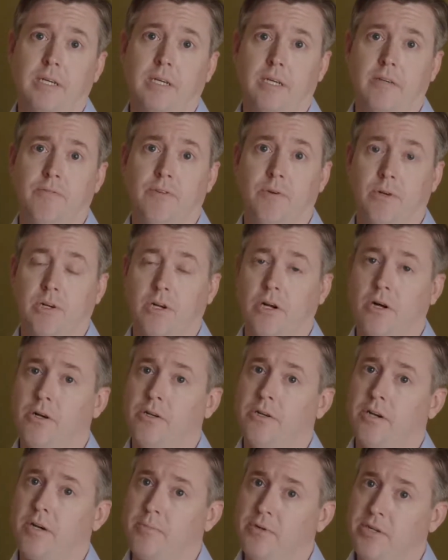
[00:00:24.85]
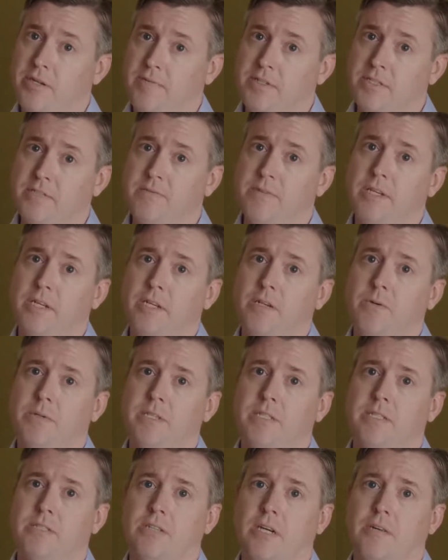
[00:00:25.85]
If you recall, in our previous video, we
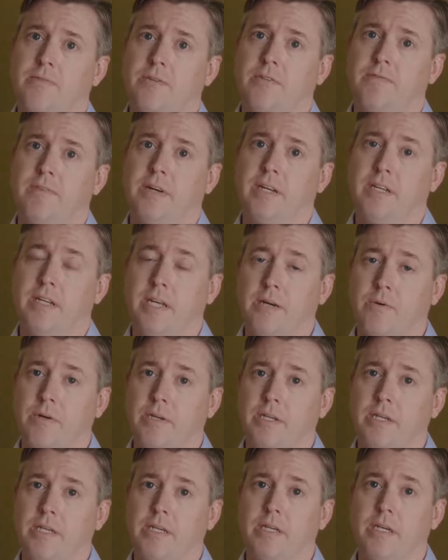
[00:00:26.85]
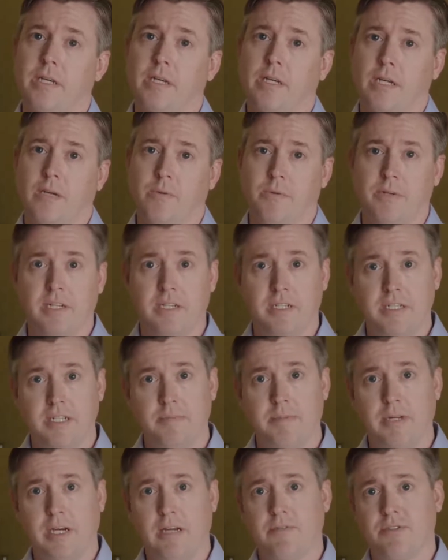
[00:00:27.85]
did software-defined networking, and we did a deep
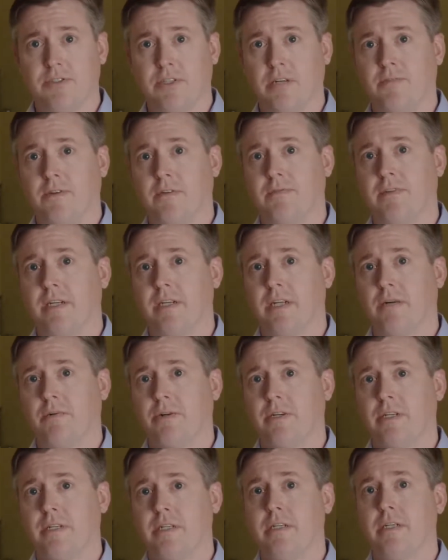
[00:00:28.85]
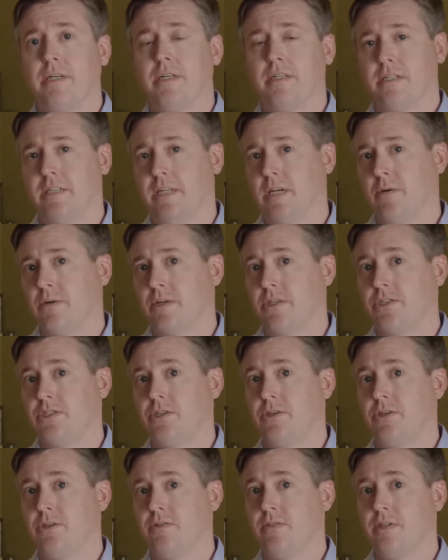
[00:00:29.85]
dive on software-defined networking. Today, we're going to show
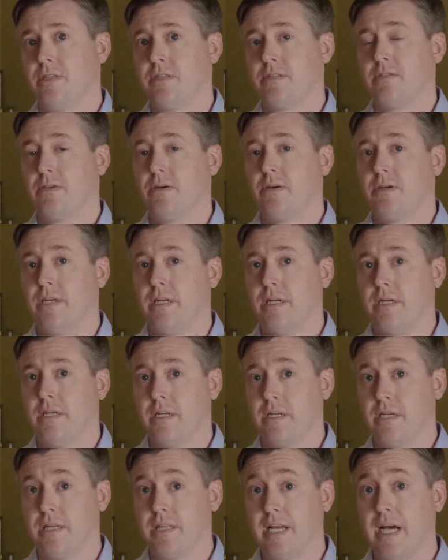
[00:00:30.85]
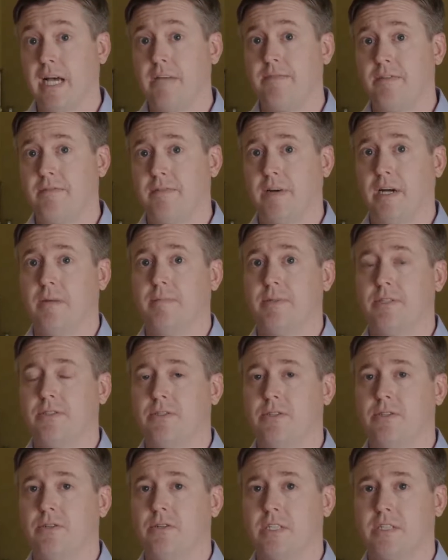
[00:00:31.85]
you this in a live environment,
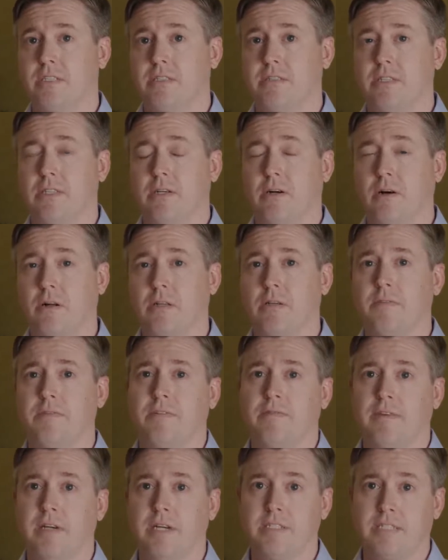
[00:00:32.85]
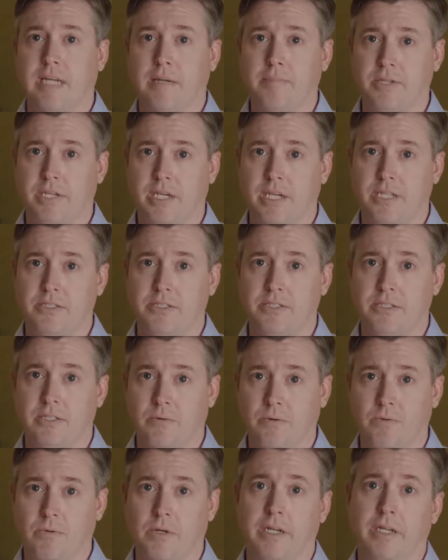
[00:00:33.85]
so you'll get to see all of the various applications that
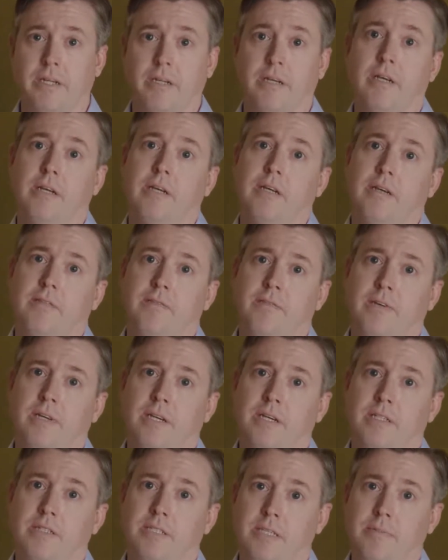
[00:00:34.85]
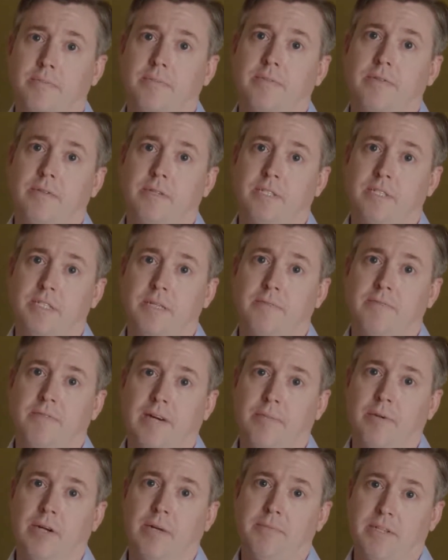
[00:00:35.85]
we're running via a deep
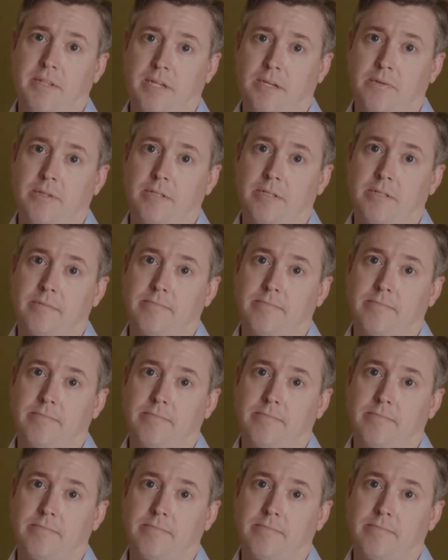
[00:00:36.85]
fiber optic network.